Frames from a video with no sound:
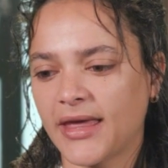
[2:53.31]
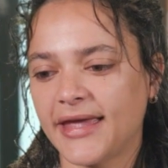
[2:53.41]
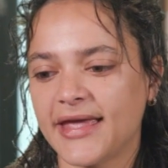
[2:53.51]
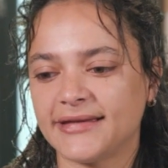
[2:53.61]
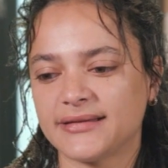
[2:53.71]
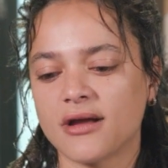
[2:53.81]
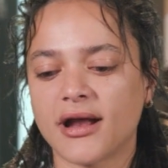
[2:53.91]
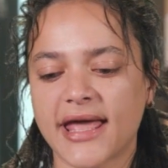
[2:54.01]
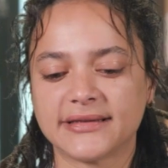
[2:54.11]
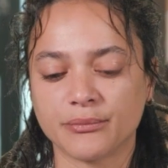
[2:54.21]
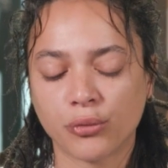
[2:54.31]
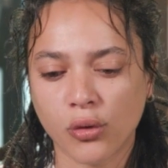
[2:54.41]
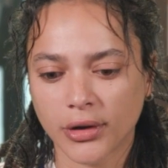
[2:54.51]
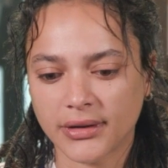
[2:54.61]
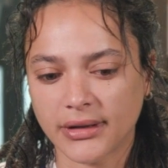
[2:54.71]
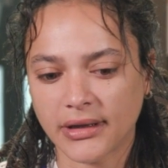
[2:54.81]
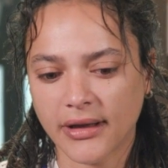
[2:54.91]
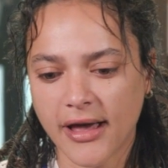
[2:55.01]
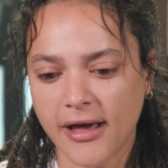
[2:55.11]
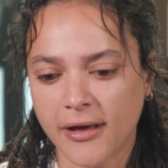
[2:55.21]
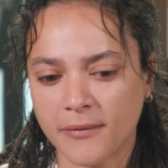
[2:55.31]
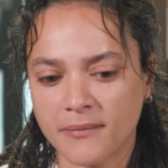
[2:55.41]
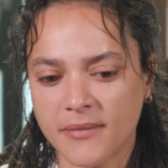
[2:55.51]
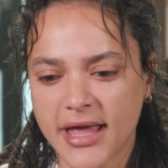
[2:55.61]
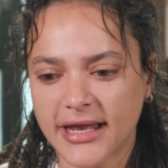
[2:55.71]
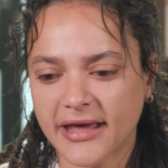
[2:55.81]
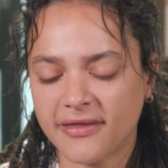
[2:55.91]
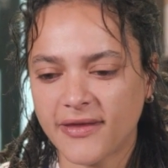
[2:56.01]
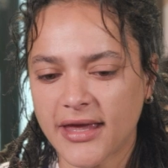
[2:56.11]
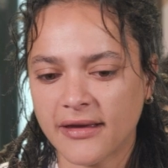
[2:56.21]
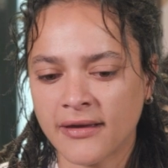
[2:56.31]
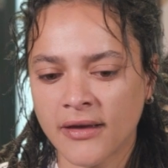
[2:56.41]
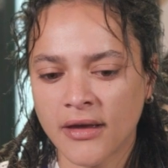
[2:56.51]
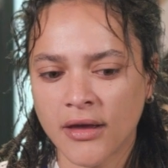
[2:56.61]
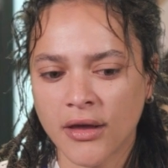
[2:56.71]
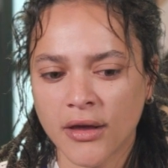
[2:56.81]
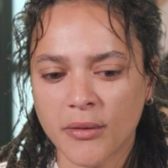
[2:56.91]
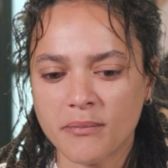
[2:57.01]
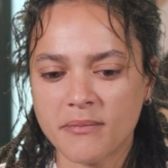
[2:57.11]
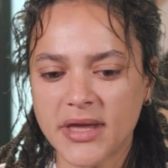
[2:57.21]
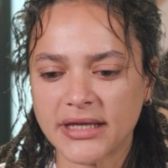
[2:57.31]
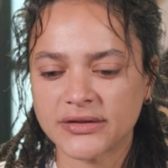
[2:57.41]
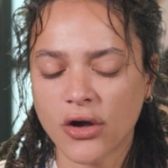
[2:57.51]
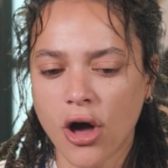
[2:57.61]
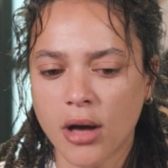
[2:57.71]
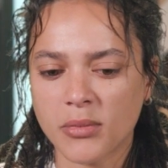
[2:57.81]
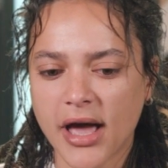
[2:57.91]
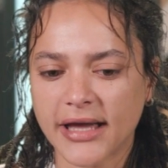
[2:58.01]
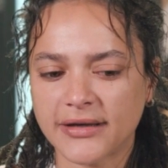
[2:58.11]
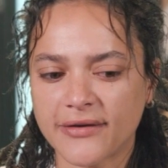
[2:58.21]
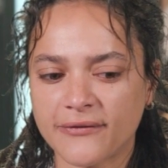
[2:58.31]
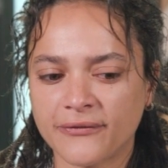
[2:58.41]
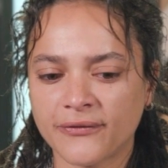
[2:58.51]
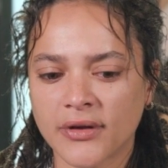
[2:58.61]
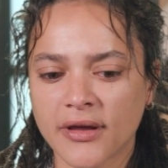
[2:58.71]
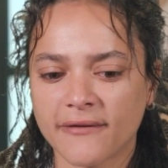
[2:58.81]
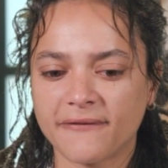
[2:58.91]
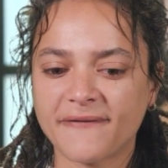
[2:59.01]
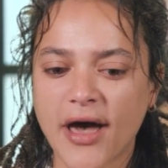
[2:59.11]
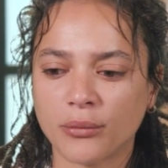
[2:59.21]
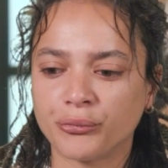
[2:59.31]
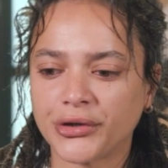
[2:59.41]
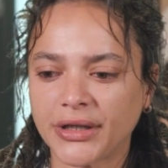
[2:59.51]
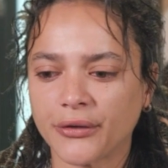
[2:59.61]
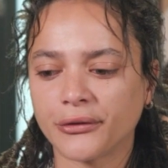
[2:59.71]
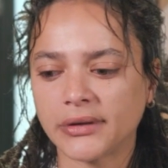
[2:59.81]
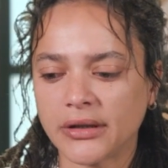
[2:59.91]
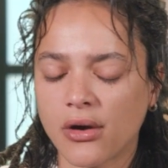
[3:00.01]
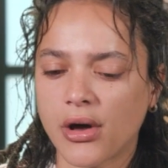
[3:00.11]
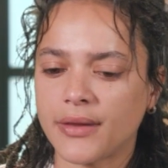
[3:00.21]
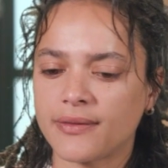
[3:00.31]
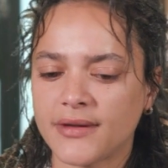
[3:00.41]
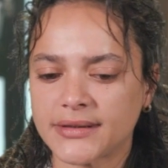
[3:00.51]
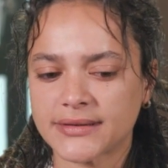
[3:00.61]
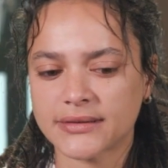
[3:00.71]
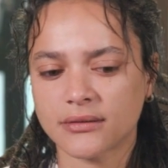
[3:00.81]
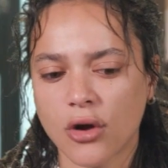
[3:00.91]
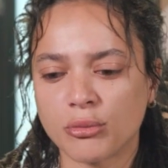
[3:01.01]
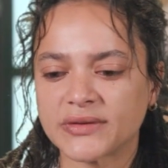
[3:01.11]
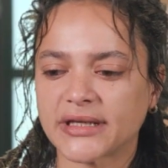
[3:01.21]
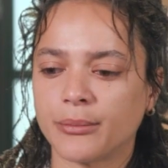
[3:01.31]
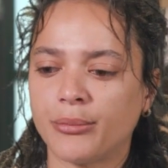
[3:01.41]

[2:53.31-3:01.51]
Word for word: it, it's not as important. Um, and I think me and Tom kind of found pretty early on this almost like